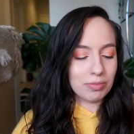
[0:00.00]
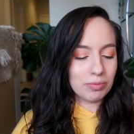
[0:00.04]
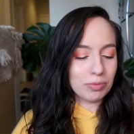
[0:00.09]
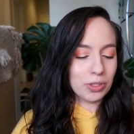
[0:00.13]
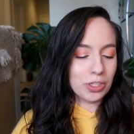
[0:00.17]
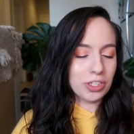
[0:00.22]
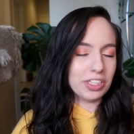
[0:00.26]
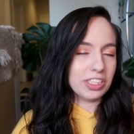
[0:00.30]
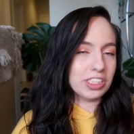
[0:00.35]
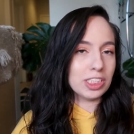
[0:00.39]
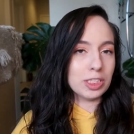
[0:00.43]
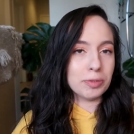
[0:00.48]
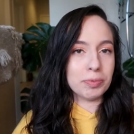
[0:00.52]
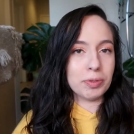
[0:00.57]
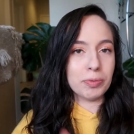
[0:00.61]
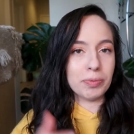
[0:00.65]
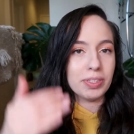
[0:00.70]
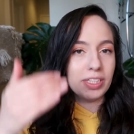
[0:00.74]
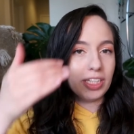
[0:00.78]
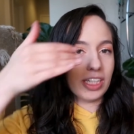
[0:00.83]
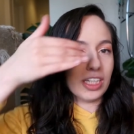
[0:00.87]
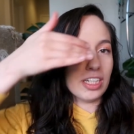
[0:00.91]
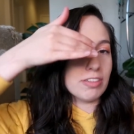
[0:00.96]
or you can just be
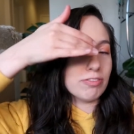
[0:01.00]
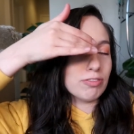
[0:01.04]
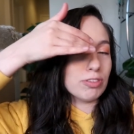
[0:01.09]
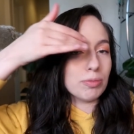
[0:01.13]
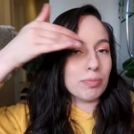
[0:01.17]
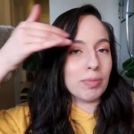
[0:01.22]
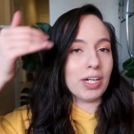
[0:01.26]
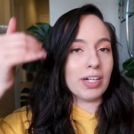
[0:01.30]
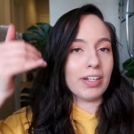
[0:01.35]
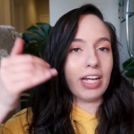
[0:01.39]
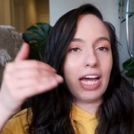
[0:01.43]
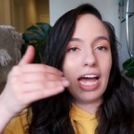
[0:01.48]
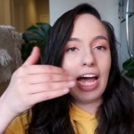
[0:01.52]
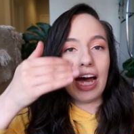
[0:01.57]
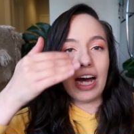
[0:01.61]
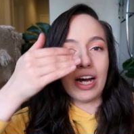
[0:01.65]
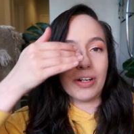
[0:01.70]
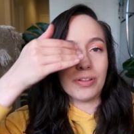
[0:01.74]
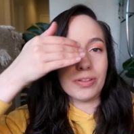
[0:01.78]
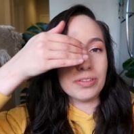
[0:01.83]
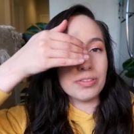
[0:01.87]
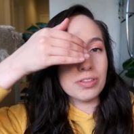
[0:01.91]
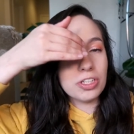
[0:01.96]
really careful about
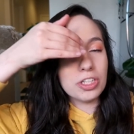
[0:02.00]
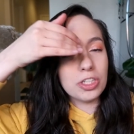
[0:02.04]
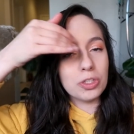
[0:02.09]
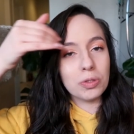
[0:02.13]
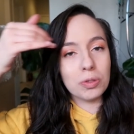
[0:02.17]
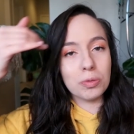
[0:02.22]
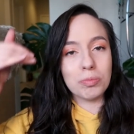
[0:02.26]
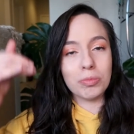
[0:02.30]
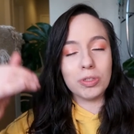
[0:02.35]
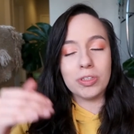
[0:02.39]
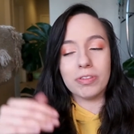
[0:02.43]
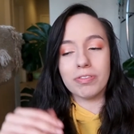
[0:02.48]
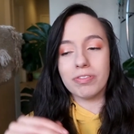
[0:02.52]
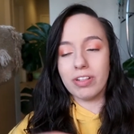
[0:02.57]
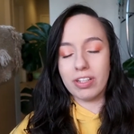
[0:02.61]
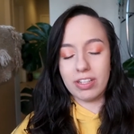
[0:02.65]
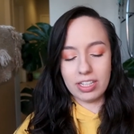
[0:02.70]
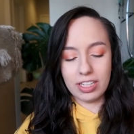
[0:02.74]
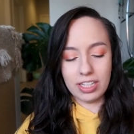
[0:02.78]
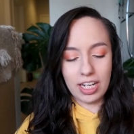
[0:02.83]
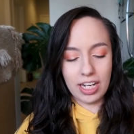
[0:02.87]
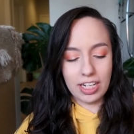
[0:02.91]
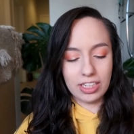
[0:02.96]
how you remove
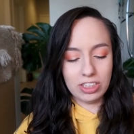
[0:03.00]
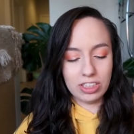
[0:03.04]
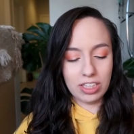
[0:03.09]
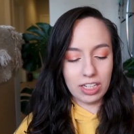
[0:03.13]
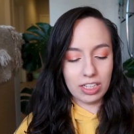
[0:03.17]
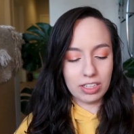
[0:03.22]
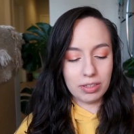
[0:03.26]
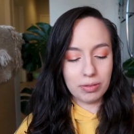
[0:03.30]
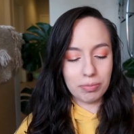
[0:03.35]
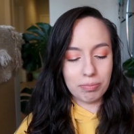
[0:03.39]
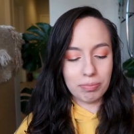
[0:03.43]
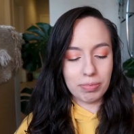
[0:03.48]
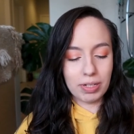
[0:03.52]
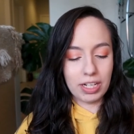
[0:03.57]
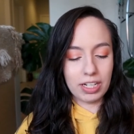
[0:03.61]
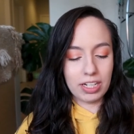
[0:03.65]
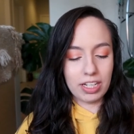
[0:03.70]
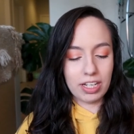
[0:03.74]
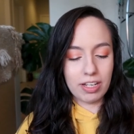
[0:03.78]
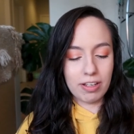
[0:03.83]
the eyeshadow. But